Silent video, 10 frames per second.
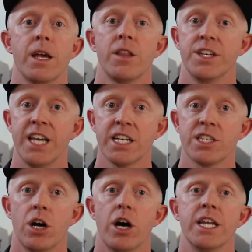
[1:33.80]
The
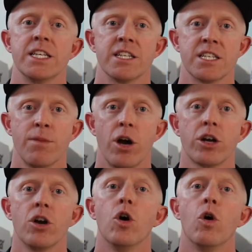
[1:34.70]
downside is that
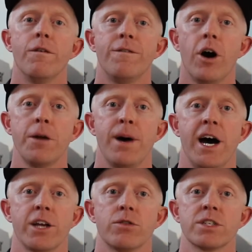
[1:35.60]
smoke or fine
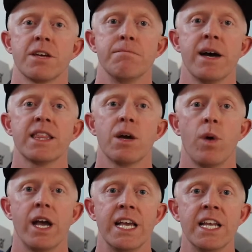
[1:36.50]
particles can make their
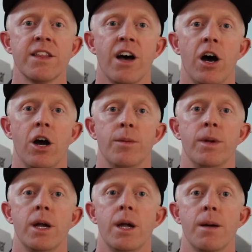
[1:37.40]
way into the home,
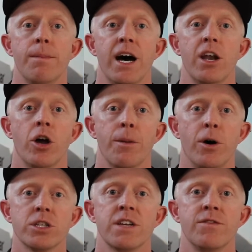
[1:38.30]
but on a
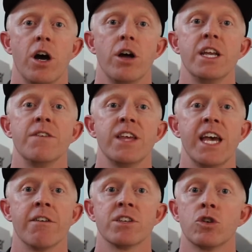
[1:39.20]
positive note, if the
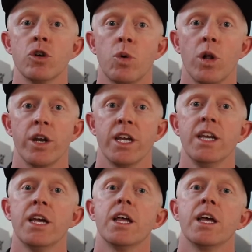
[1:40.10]
air is good
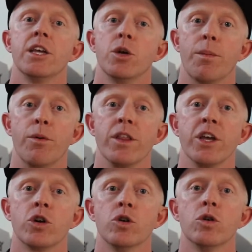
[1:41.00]
quality, you are breathing
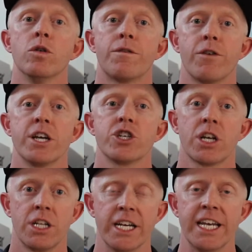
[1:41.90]
cool, fresh,
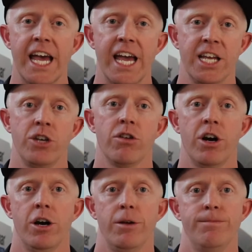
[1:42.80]
clean air in your
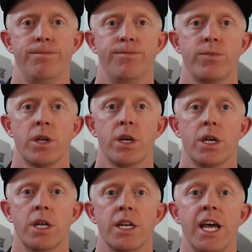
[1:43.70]
home.
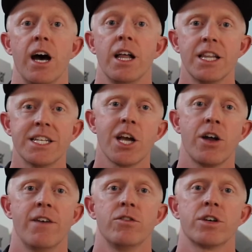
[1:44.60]
Now, let's go and
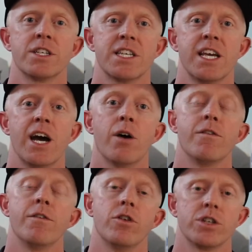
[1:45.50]
have a look and see how
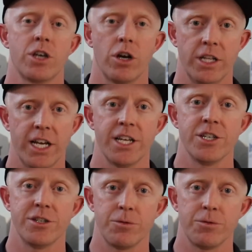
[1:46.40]
reverse cycle air conditioners